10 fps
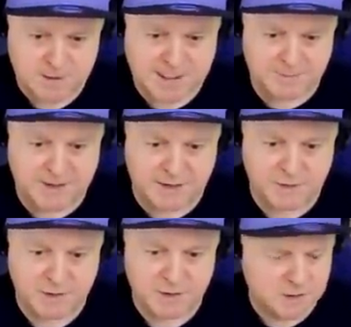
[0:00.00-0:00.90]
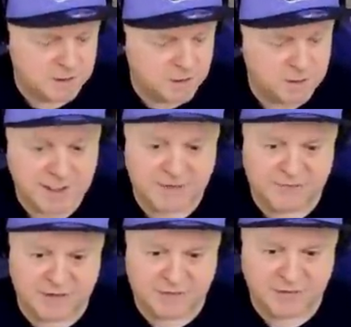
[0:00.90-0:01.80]
Get him there. Oh, hit
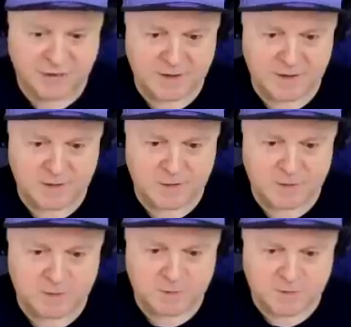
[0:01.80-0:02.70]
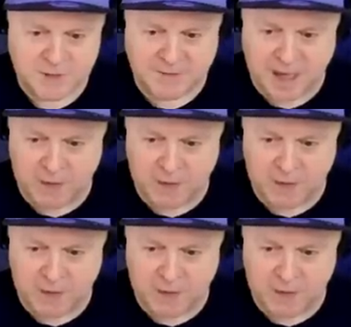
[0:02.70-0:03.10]
this. There we